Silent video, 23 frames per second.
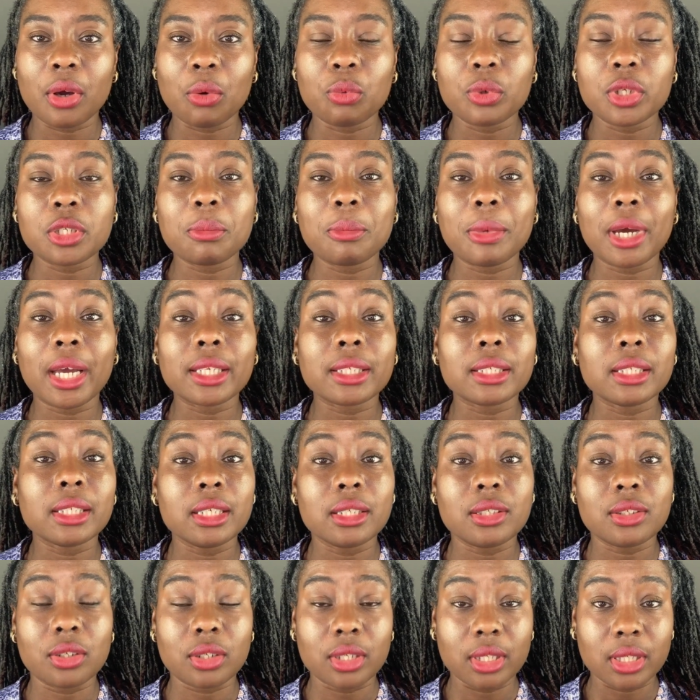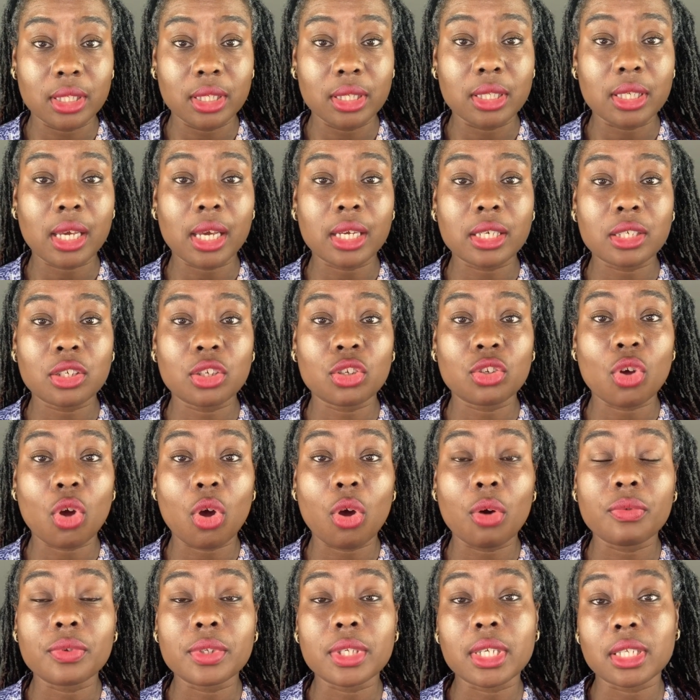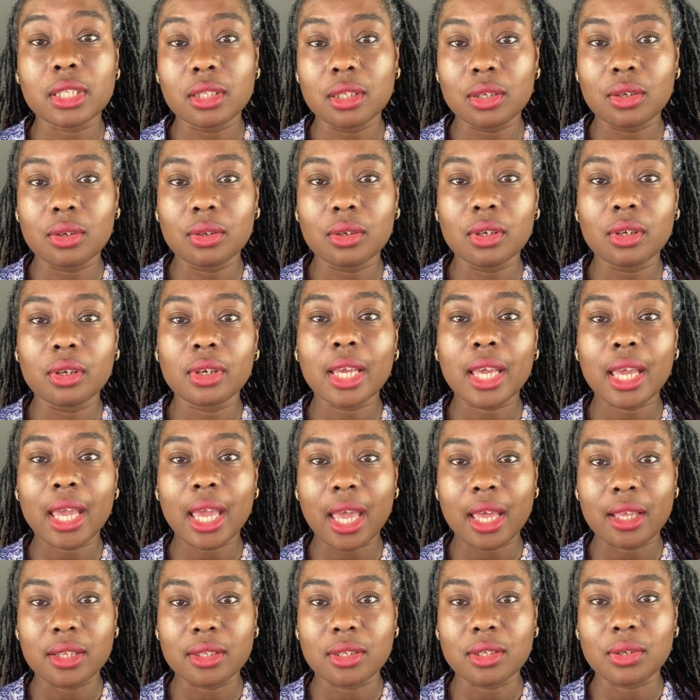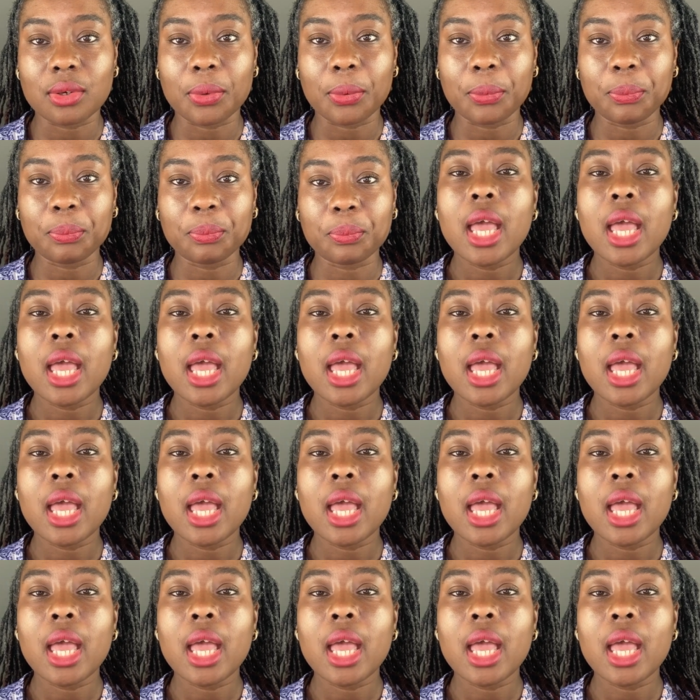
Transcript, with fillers: which might lead to the detection of testicular cancer.